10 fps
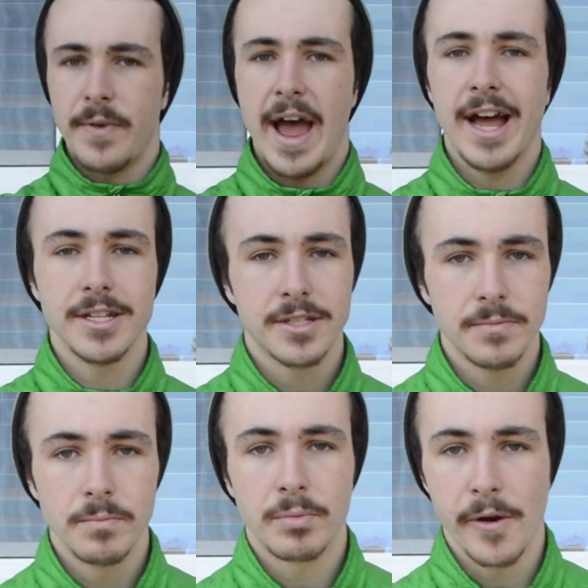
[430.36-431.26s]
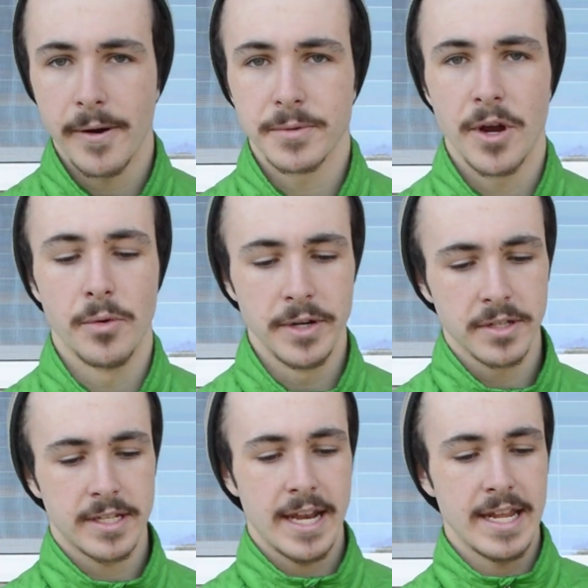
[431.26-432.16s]
As programs go,
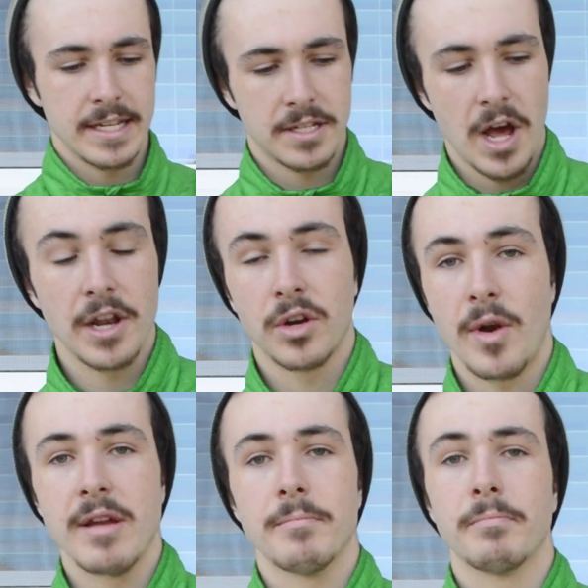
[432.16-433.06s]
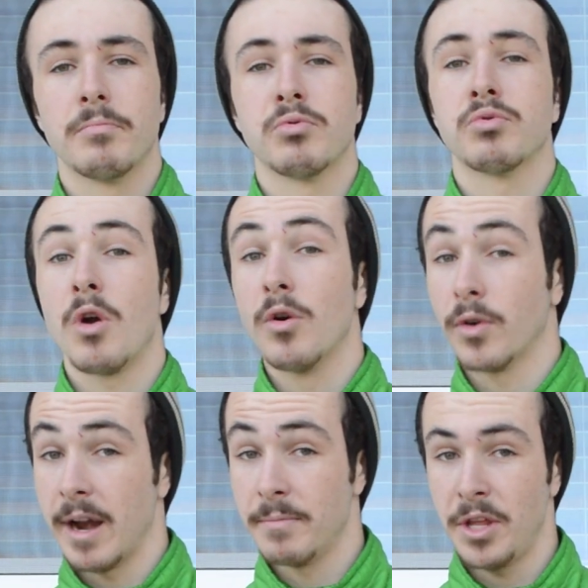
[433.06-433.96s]
Reelsteady is not a great
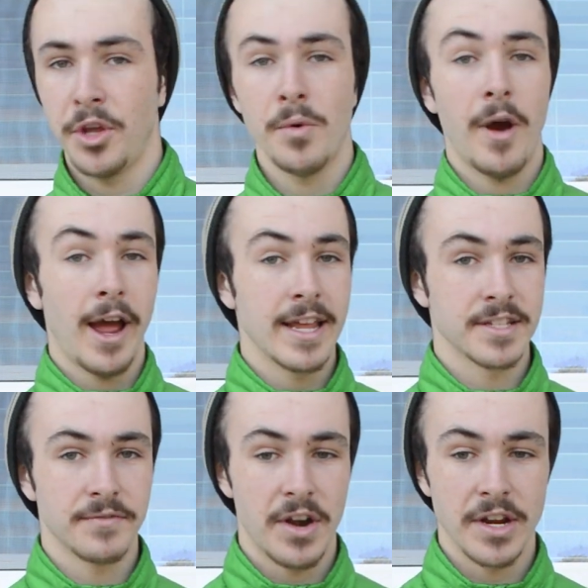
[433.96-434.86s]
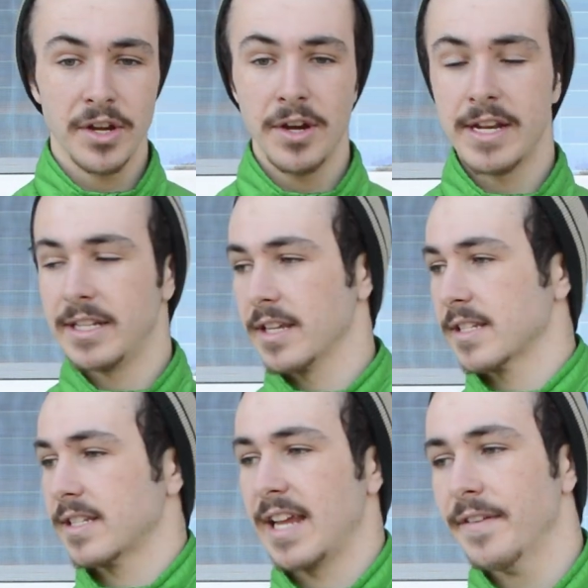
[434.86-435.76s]
program. The UI isn't very good. It
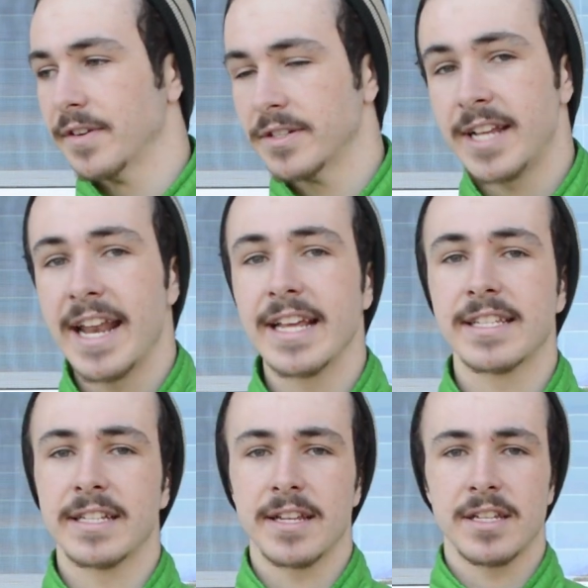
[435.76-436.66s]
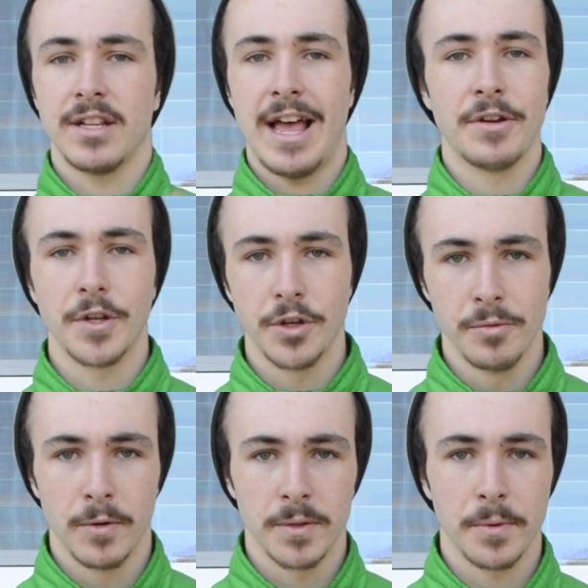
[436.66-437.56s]
doesn't save your settings. It doesn't allow you to do
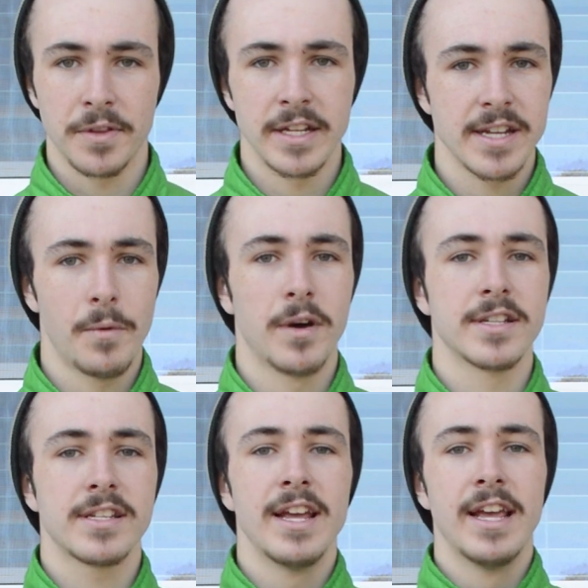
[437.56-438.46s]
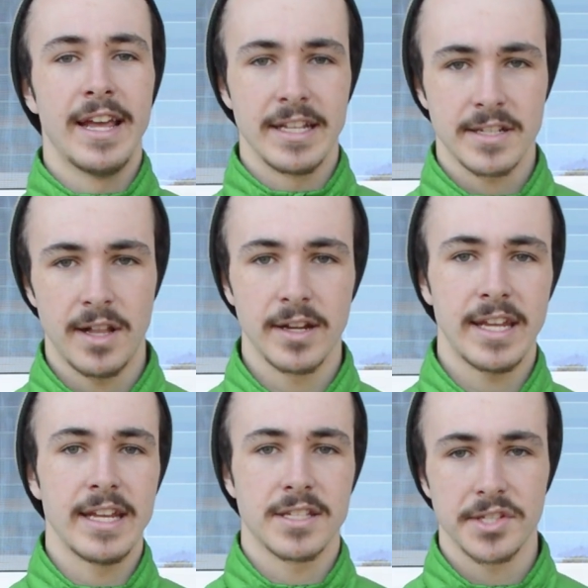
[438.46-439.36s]
multiple things at once. It's
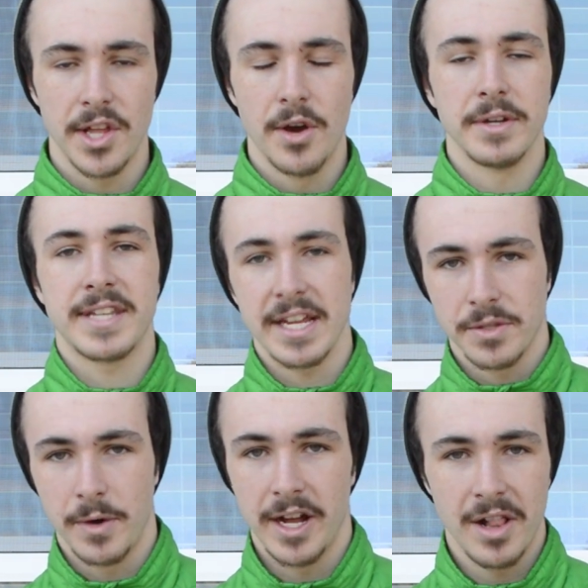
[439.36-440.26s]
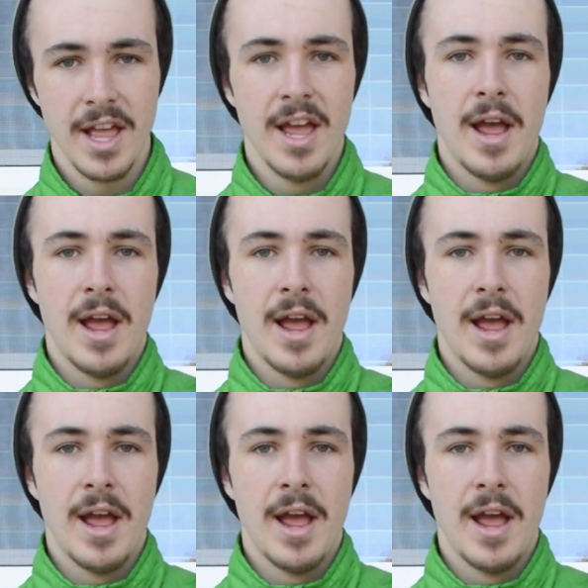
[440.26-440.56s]
clunky, it's slow, it takes a while.